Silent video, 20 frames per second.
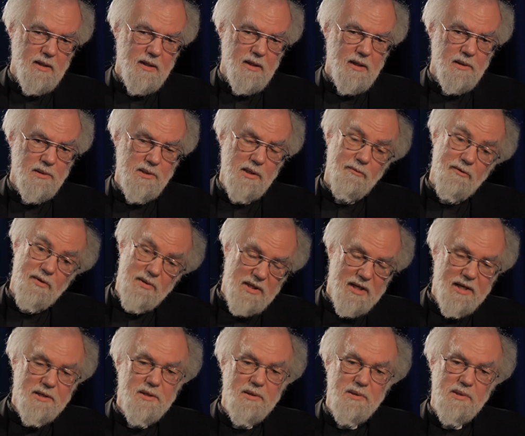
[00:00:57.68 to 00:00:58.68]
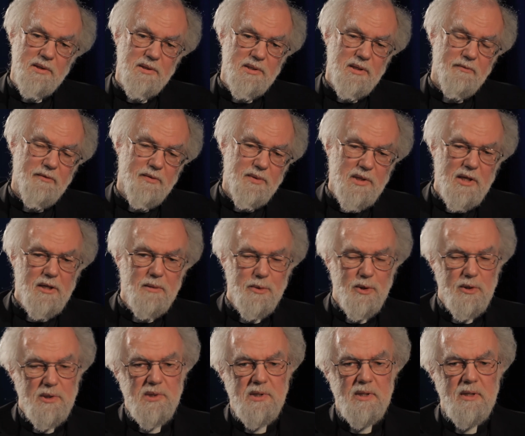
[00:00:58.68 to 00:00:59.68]
In some of his letters and some of his other
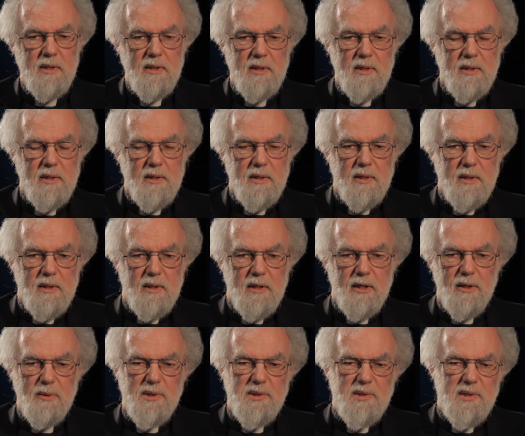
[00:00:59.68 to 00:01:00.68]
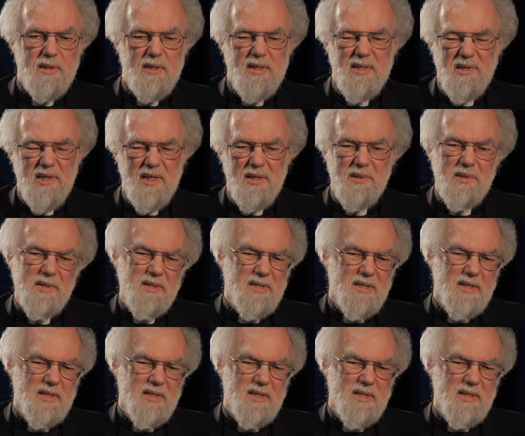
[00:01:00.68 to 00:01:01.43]
books, Lewis says